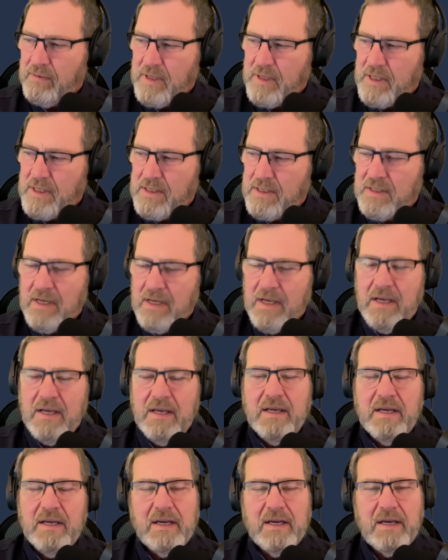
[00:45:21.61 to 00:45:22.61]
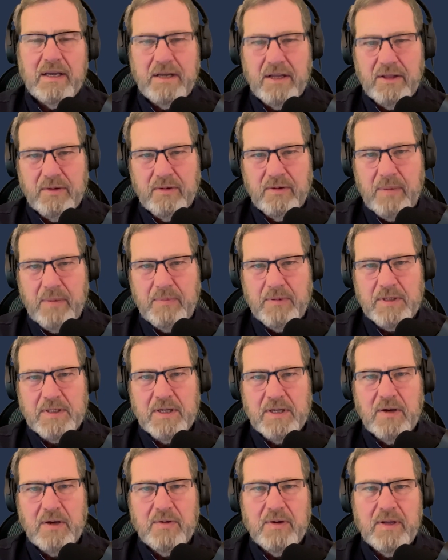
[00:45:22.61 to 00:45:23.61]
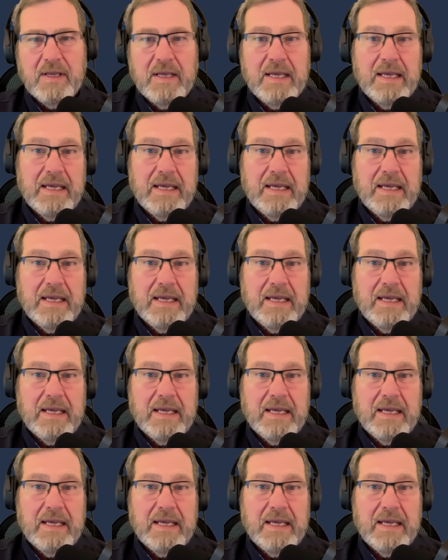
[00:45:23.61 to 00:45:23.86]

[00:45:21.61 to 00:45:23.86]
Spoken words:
miss another episode.